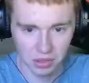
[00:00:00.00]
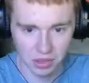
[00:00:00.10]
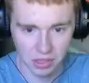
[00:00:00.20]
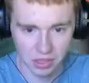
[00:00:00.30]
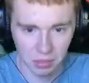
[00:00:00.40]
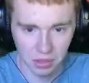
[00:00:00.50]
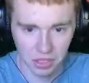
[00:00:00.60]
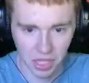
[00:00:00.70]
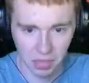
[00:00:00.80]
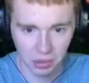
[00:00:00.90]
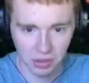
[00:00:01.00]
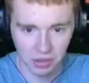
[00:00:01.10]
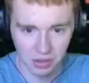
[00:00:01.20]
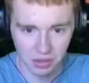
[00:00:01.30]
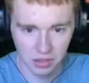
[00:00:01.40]
Yeah, it's just a bunch of copper.
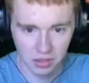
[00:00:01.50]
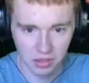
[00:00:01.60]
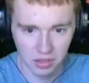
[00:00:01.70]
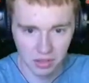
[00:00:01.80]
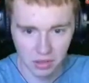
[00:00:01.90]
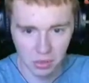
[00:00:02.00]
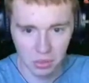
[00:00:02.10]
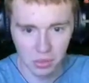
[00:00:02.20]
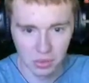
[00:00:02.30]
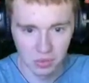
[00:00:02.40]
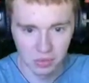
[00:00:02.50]
Cool.